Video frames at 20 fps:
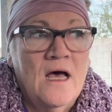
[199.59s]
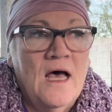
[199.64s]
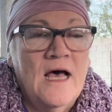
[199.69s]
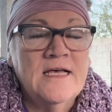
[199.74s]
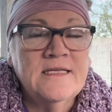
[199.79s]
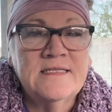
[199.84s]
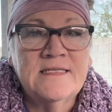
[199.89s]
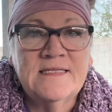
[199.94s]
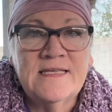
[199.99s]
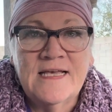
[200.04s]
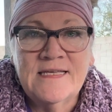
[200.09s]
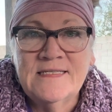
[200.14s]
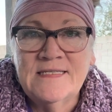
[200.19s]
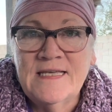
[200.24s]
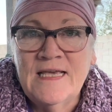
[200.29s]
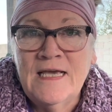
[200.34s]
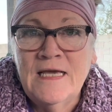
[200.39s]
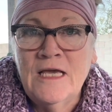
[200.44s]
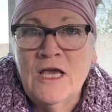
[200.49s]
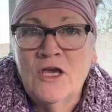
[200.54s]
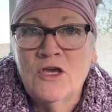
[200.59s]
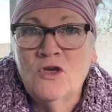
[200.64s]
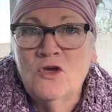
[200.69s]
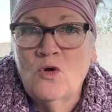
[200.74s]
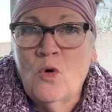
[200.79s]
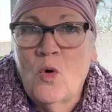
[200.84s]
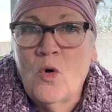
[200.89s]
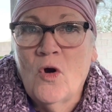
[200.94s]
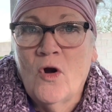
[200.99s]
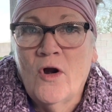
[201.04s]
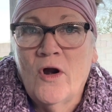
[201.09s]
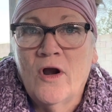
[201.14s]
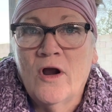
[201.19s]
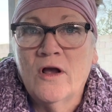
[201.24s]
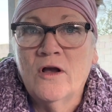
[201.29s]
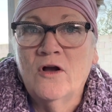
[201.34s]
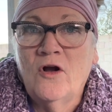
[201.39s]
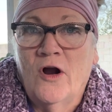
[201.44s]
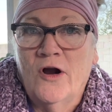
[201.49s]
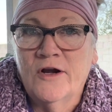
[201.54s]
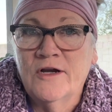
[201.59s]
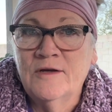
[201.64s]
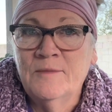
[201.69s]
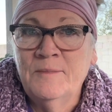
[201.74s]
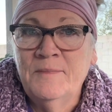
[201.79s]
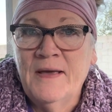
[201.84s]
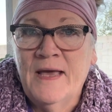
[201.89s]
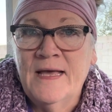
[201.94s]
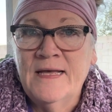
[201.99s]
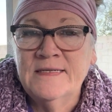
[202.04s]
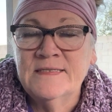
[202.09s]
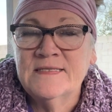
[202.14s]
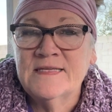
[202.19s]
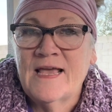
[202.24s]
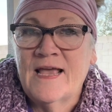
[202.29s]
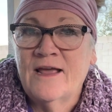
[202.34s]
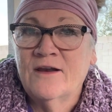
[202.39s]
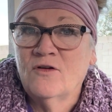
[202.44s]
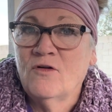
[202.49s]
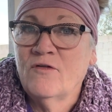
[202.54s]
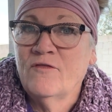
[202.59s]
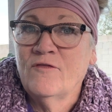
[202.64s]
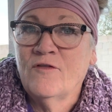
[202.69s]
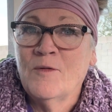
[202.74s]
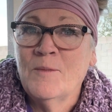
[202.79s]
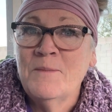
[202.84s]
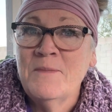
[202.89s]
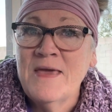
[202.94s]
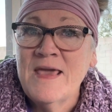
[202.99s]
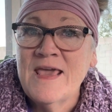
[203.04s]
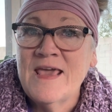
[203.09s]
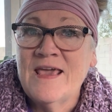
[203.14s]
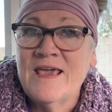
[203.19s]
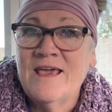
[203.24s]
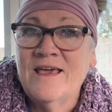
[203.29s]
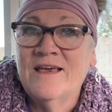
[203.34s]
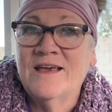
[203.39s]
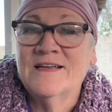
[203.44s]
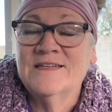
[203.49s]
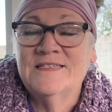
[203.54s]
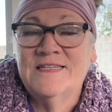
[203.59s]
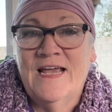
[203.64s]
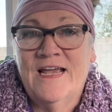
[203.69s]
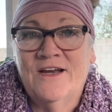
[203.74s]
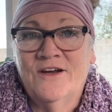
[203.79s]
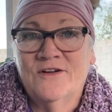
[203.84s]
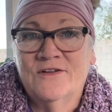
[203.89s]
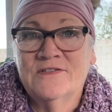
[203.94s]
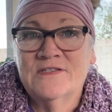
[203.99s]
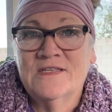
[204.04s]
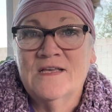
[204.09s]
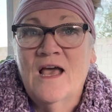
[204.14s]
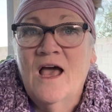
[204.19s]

assessing your garden beds and, or for me, containers.